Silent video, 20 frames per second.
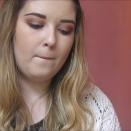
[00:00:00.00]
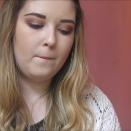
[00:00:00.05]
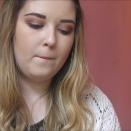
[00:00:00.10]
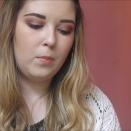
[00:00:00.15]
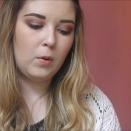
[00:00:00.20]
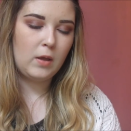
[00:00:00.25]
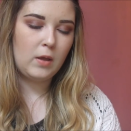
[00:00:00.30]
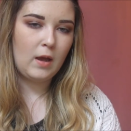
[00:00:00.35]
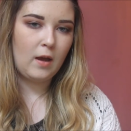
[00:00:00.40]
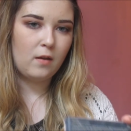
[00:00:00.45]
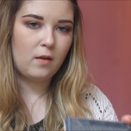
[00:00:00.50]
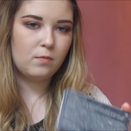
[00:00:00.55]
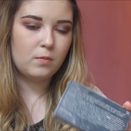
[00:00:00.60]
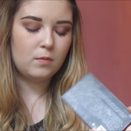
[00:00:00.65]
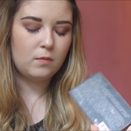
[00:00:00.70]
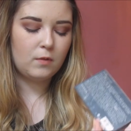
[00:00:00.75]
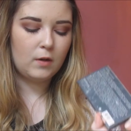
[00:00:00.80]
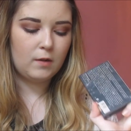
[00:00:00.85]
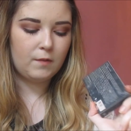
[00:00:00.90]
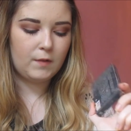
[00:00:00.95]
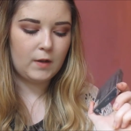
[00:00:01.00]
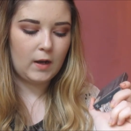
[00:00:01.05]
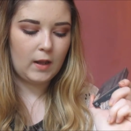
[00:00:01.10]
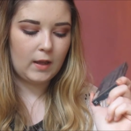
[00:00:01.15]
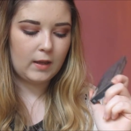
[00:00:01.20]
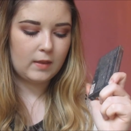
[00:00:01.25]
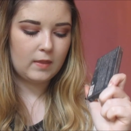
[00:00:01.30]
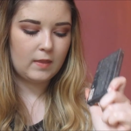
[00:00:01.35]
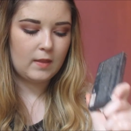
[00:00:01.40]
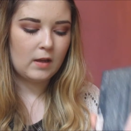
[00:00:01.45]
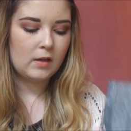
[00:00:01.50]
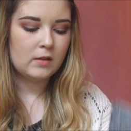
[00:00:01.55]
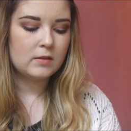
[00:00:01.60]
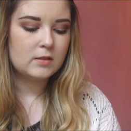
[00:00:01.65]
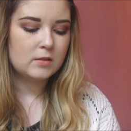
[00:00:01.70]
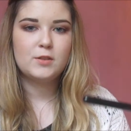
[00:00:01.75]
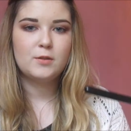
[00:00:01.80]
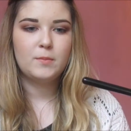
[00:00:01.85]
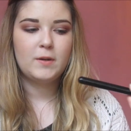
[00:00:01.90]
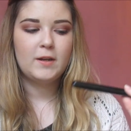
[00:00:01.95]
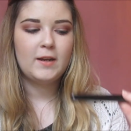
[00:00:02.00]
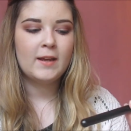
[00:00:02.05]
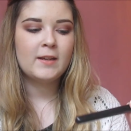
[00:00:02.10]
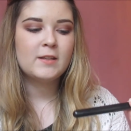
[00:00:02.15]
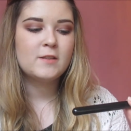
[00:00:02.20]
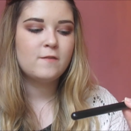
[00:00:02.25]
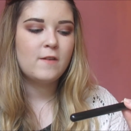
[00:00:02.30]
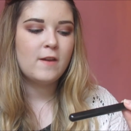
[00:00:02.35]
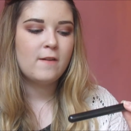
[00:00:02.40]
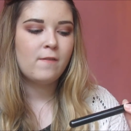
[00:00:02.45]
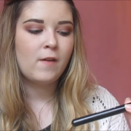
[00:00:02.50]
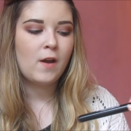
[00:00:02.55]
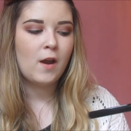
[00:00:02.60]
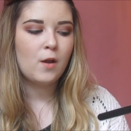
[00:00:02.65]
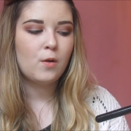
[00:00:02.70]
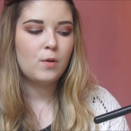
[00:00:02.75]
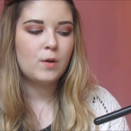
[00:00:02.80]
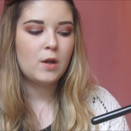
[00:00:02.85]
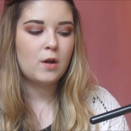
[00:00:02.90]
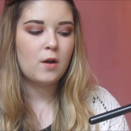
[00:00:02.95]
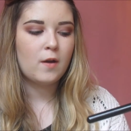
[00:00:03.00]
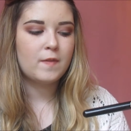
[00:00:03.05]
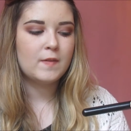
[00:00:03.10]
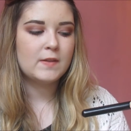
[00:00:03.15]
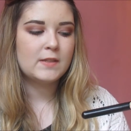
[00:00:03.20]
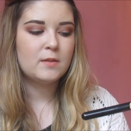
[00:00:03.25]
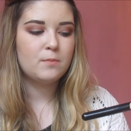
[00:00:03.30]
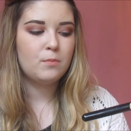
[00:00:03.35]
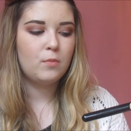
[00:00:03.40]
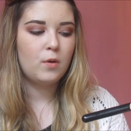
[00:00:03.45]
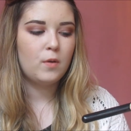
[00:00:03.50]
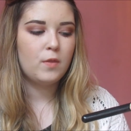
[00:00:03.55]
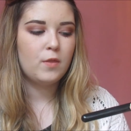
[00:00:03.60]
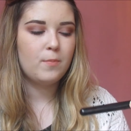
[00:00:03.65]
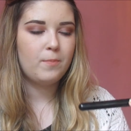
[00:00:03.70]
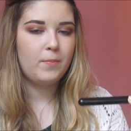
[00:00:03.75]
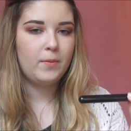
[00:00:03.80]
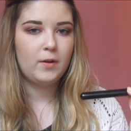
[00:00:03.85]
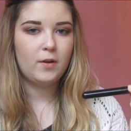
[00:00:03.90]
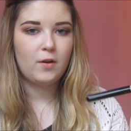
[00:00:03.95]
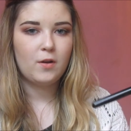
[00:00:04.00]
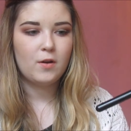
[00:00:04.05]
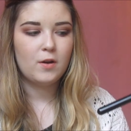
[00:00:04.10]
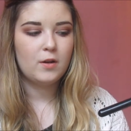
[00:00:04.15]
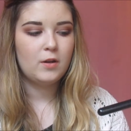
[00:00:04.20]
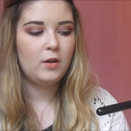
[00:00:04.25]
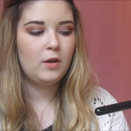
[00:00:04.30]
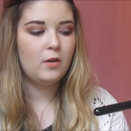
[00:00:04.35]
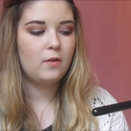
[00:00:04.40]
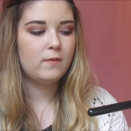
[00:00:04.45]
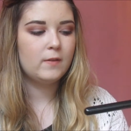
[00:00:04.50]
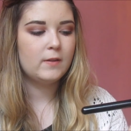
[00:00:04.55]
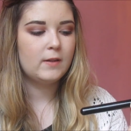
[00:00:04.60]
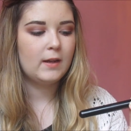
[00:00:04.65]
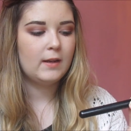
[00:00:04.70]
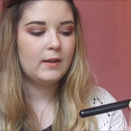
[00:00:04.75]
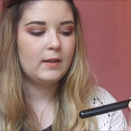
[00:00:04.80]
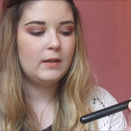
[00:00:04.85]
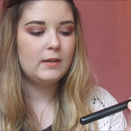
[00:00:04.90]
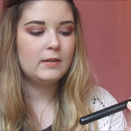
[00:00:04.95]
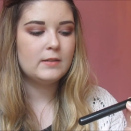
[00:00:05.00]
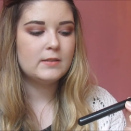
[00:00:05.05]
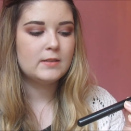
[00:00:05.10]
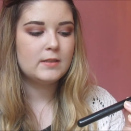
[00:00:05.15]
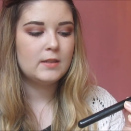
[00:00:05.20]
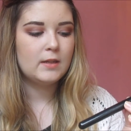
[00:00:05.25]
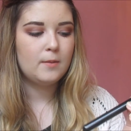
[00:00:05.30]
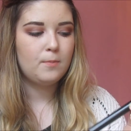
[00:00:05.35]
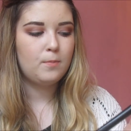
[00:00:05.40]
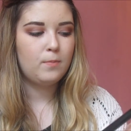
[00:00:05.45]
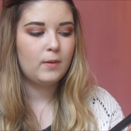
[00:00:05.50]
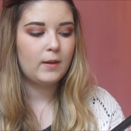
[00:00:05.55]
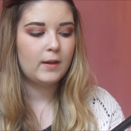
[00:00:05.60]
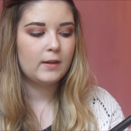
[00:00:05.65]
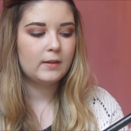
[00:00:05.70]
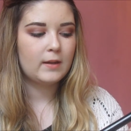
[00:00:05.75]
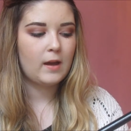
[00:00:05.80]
but yeah, I've been really liking that. So my next favourite, I only got this month but I already love it, and it is the Blank